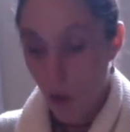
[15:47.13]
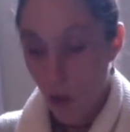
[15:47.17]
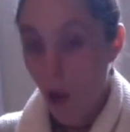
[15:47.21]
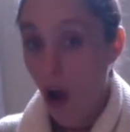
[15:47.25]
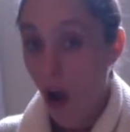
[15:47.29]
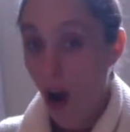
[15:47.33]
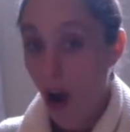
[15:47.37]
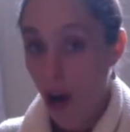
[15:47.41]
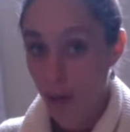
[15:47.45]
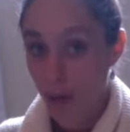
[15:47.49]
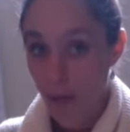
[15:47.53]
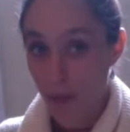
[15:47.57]

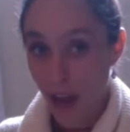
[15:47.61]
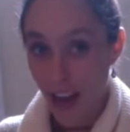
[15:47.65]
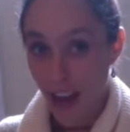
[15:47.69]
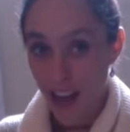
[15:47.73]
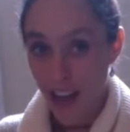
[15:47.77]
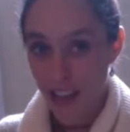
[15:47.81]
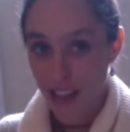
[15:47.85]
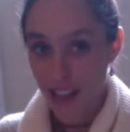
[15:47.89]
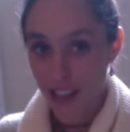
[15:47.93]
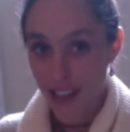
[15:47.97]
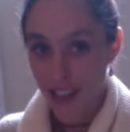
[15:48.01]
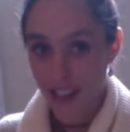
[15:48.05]
our
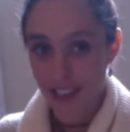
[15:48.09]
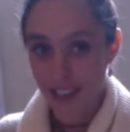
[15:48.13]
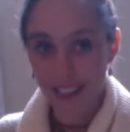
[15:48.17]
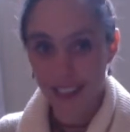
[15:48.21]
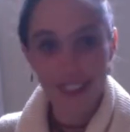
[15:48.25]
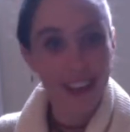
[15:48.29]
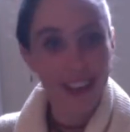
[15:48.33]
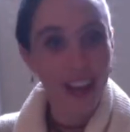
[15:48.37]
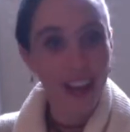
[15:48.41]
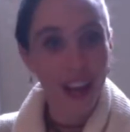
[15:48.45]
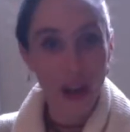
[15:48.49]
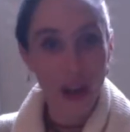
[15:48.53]
passions
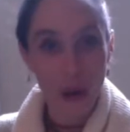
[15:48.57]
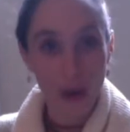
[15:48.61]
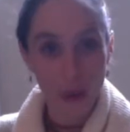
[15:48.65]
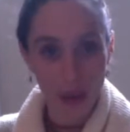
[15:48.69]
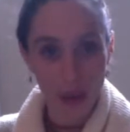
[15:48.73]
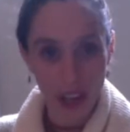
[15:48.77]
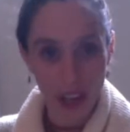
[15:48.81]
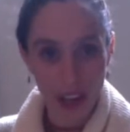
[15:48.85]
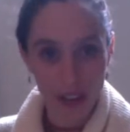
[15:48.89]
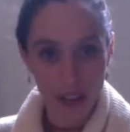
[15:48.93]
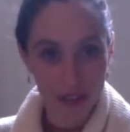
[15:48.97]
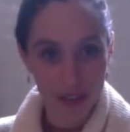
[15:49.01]
and going
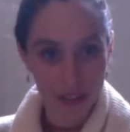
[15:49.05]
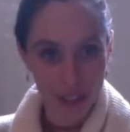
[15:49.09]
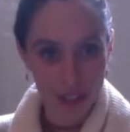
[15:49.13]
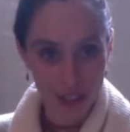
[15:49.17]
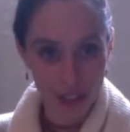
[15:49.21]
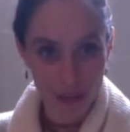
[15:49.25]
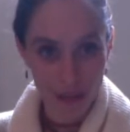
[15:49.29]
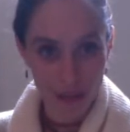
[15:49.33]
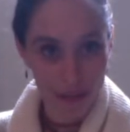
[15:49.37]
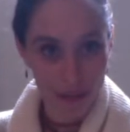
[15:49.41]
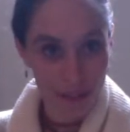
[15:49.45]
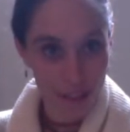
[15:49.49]
after them
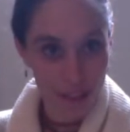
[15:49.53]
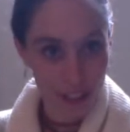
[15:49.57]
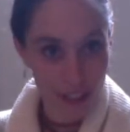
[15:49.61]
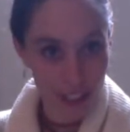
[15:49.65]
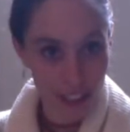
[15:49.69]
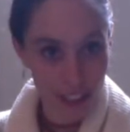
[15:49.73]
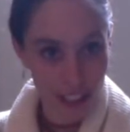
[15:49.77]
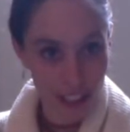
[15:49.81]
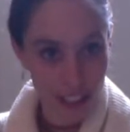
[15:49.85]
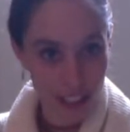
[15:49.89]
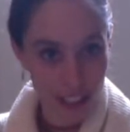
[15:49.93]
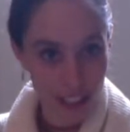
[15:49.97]

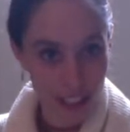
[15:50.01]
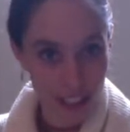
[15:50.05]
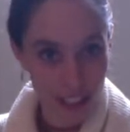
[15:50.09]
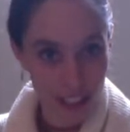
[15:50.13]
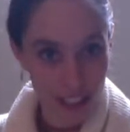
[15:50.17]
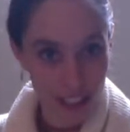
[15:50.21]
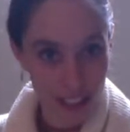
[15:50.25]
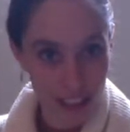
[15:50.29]
fearlessly,